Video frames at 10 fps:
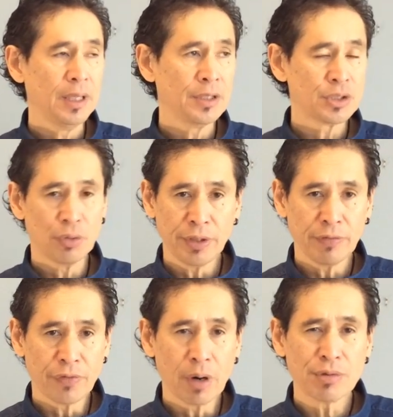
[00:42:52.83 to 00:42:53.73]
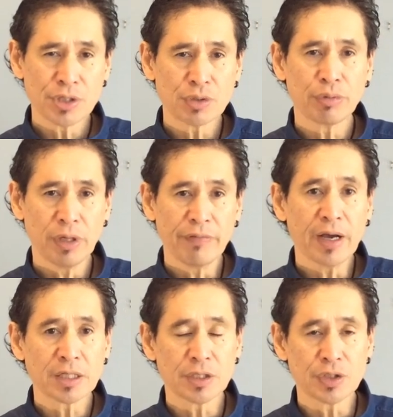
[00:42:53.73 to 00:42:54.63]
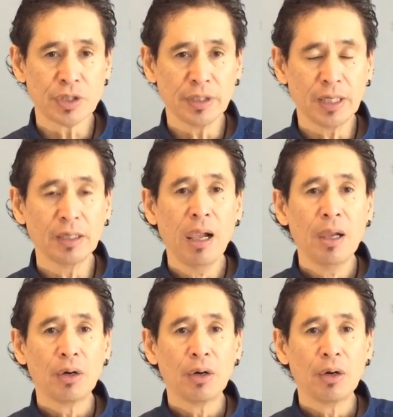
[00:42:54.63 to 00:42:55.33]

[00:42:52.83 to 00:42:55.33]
and so only a pharmacist would have access to that.